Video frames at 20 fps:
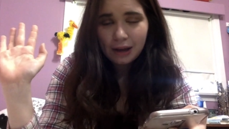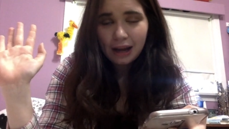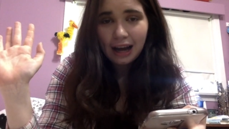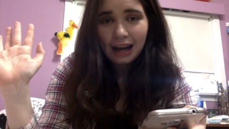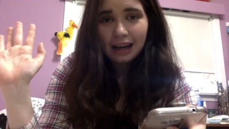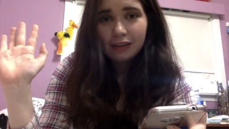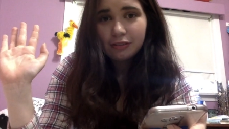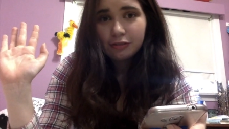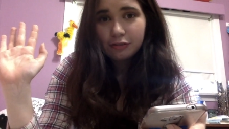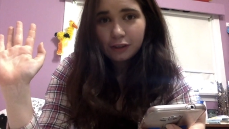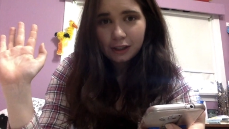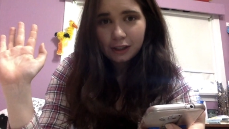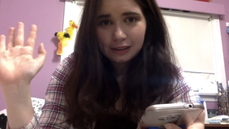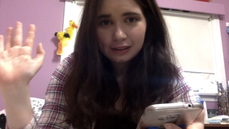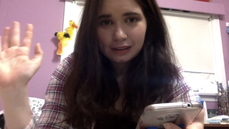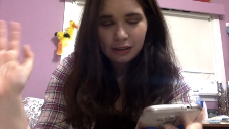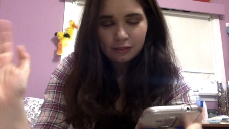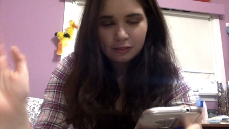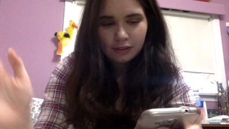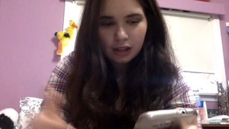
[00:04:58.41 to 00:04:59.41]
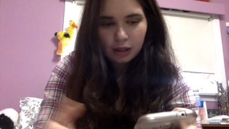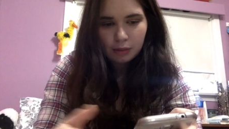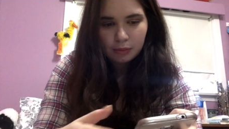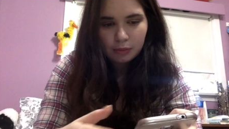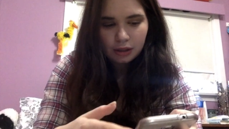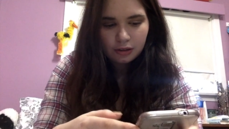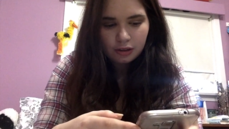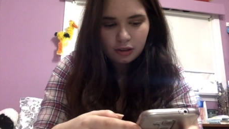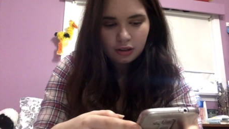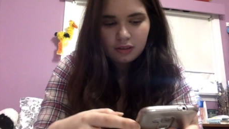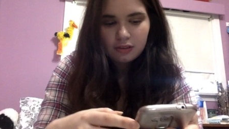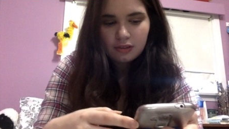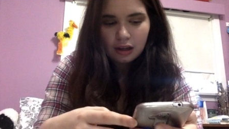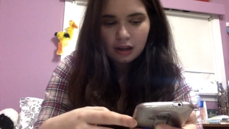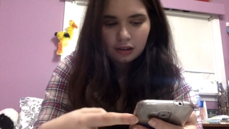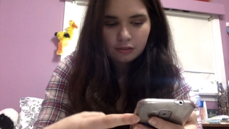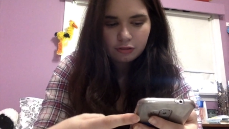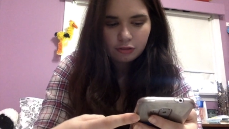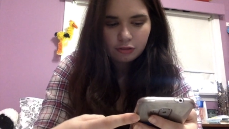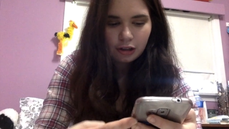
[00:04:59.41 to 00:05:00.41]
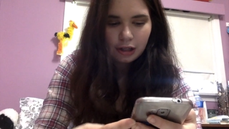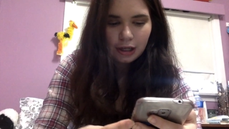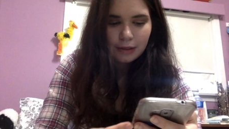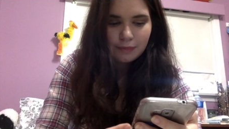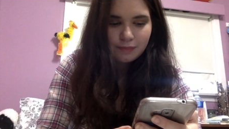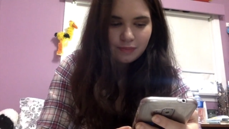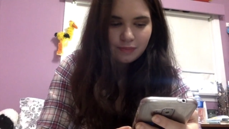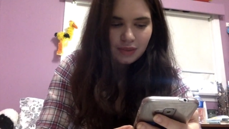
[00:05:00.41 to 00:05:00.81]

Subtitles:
I freaking love it. I'm a sucker for it.